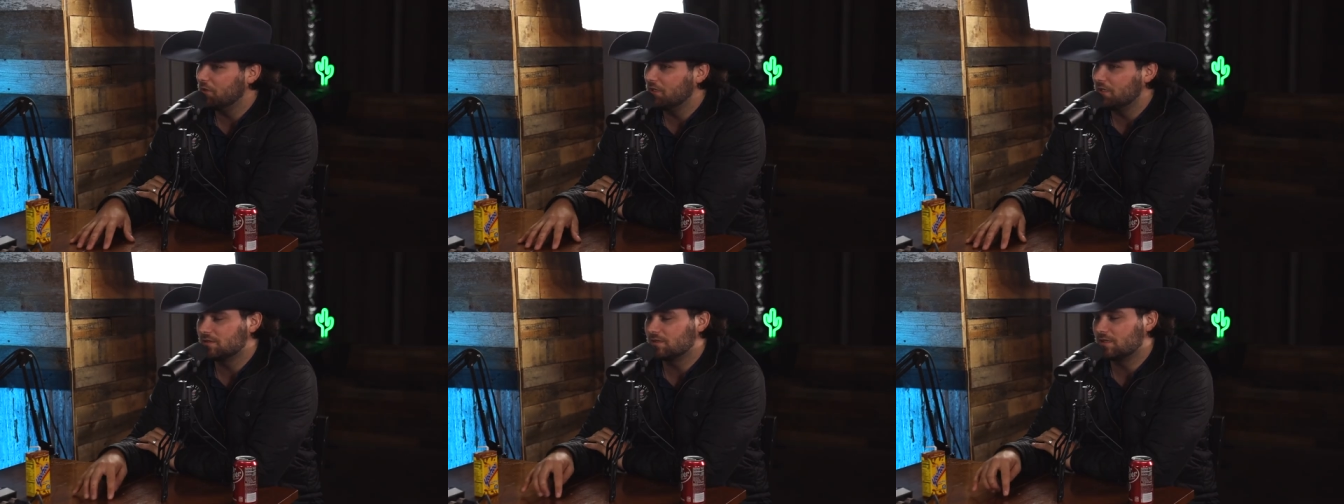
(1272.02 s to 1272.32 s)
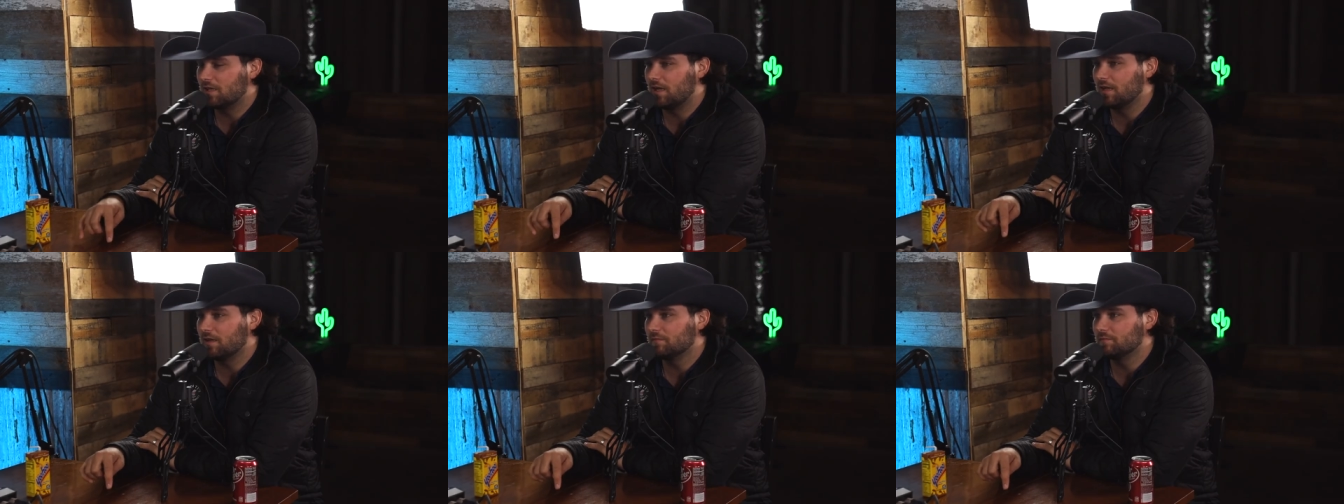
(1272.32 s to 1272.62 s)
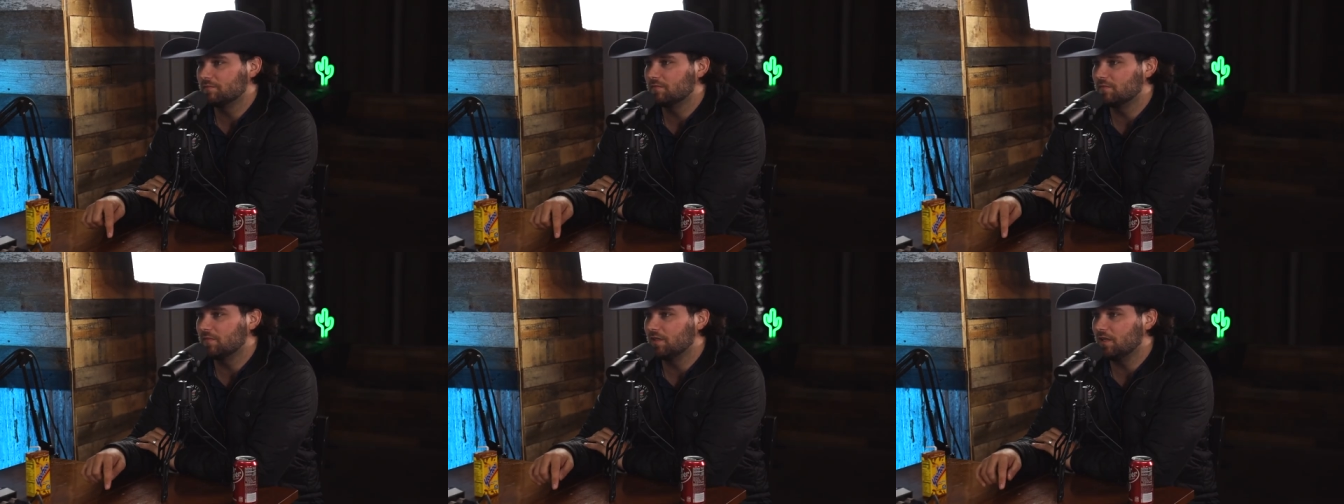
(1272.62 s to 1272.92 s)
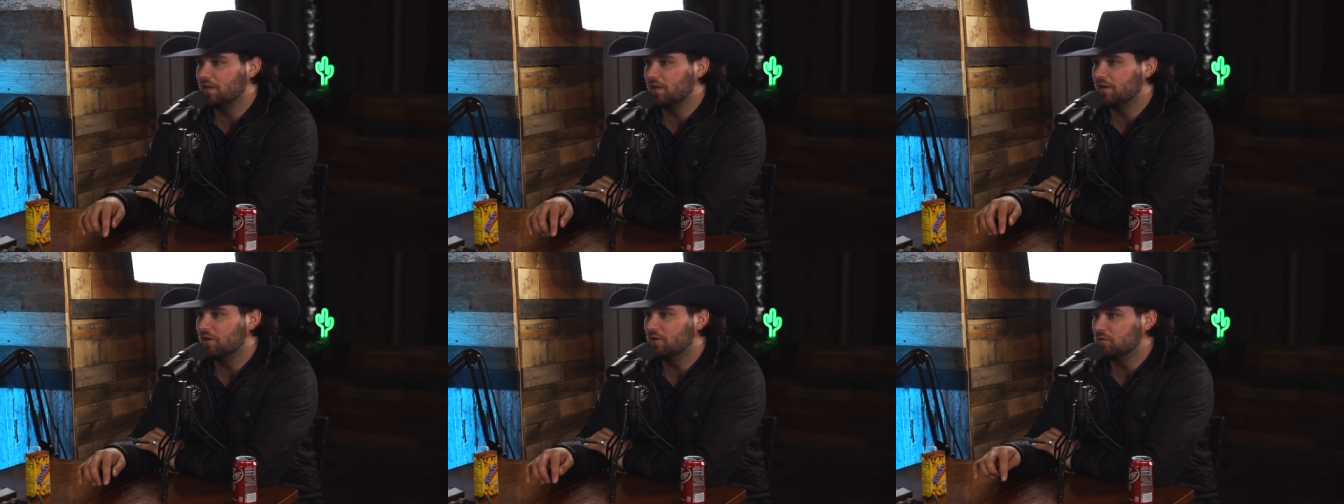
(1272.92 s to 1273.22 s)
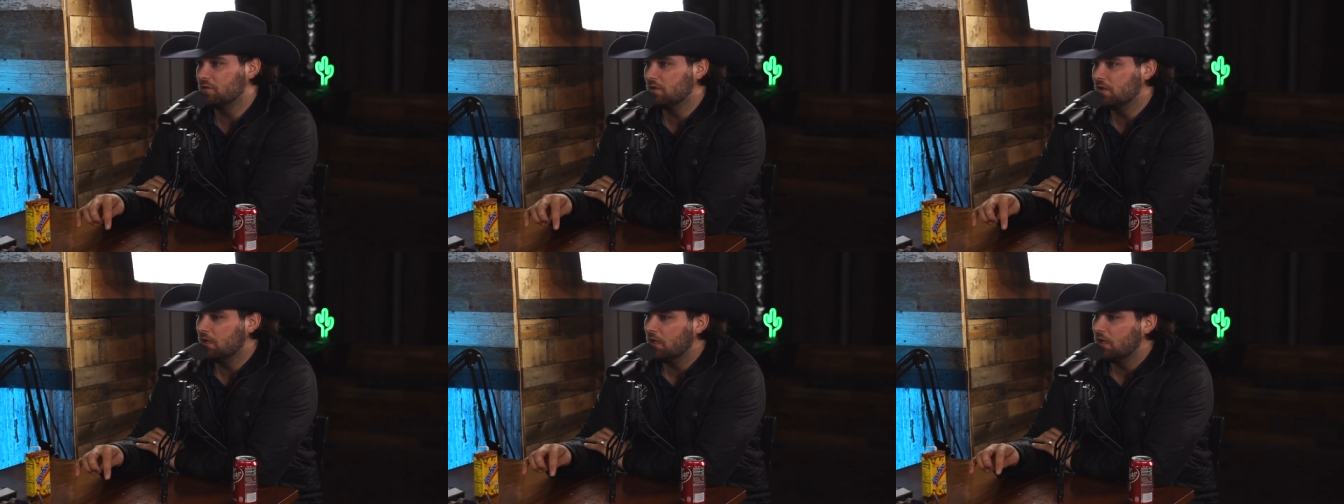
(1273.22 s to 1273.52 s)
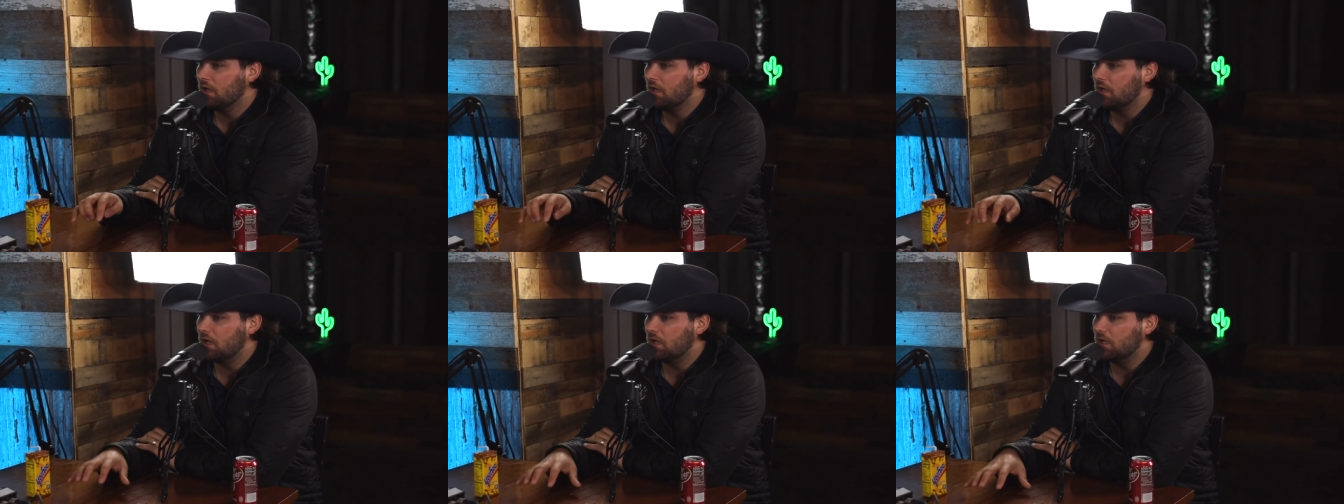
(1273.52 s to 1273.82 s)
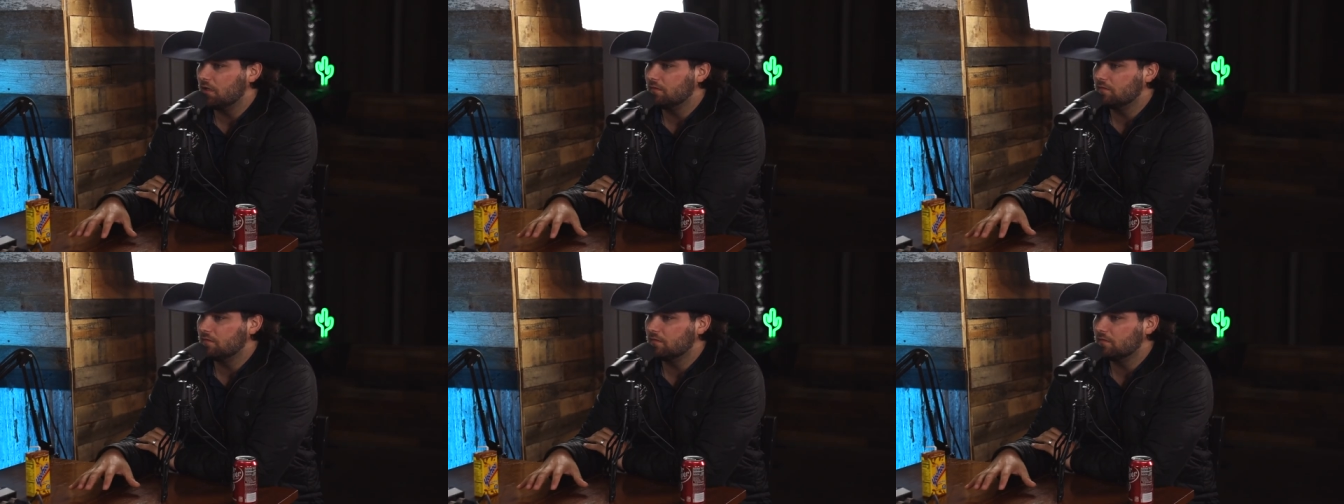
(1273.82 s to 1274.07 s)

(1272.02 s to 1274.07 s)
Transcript: and it's like, you know, I,